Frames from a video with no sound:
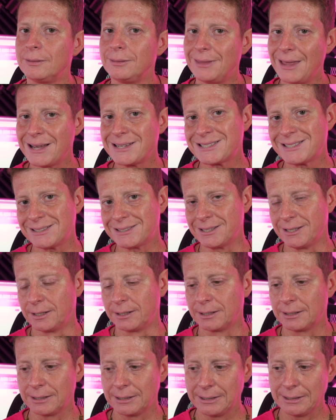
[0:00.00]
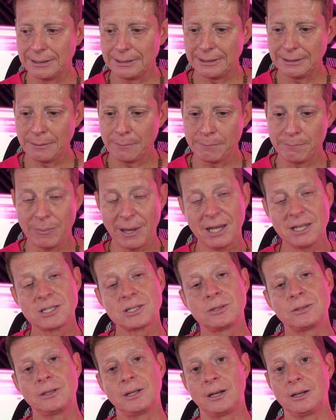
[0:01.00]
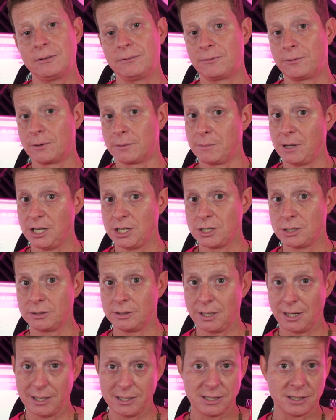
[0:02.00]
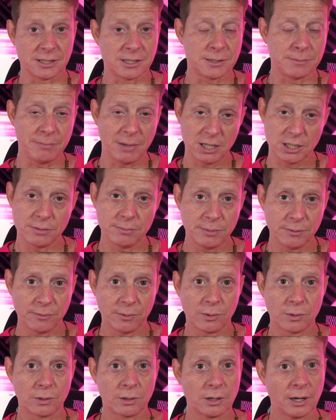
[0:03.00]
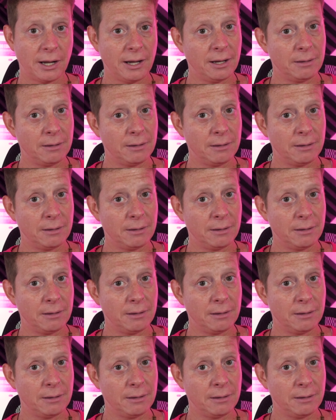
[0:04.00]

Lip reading: that's the thing. Based on the information that I just mentioned before